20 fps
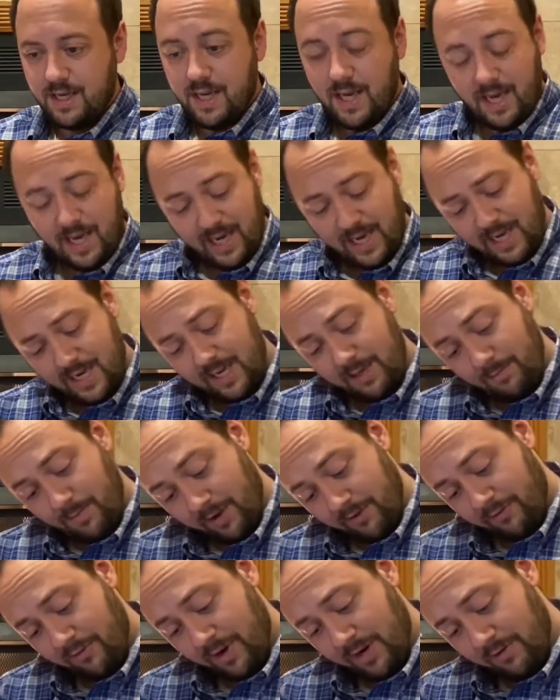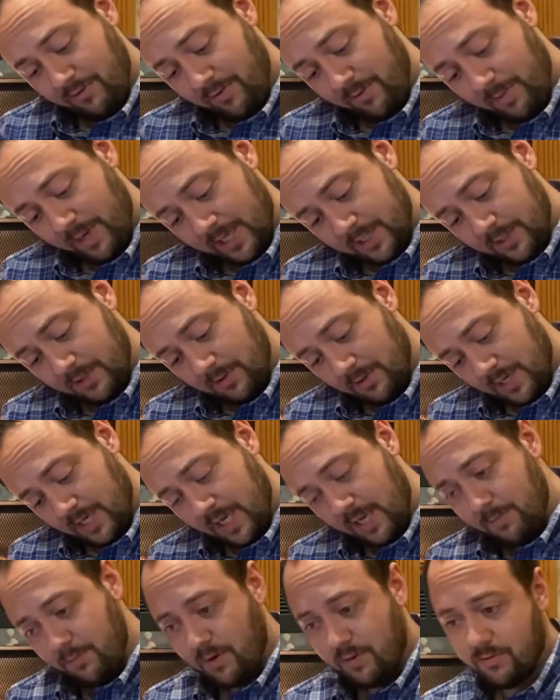Annie, my friend from next door,
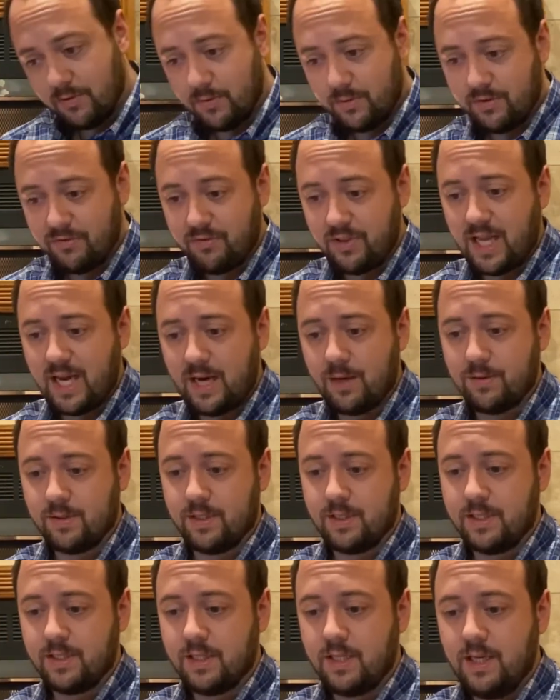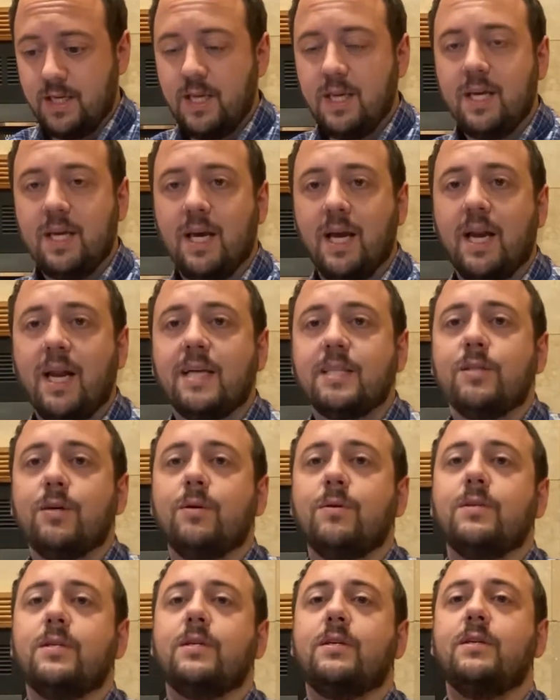came over with flowers, and I
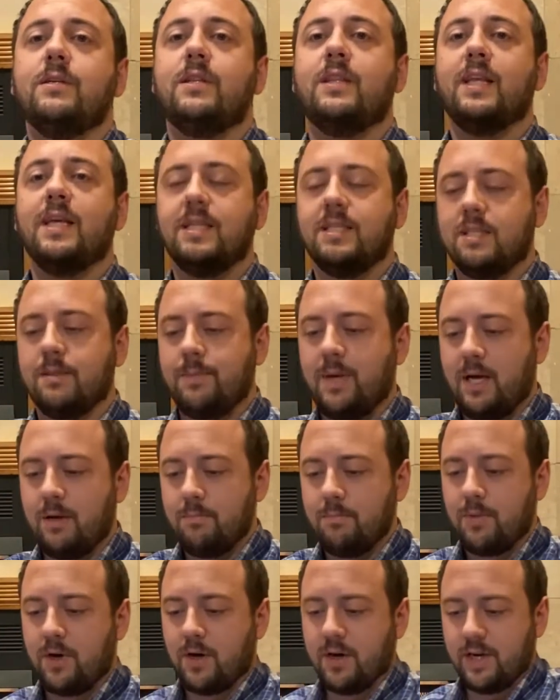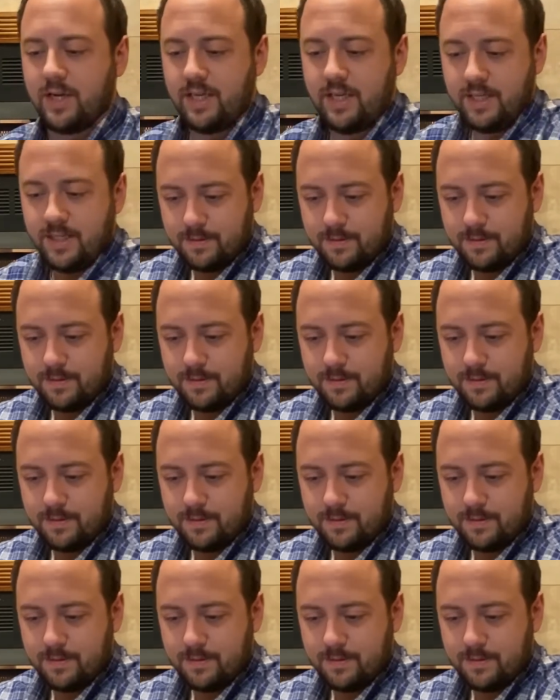told the good things about Barney.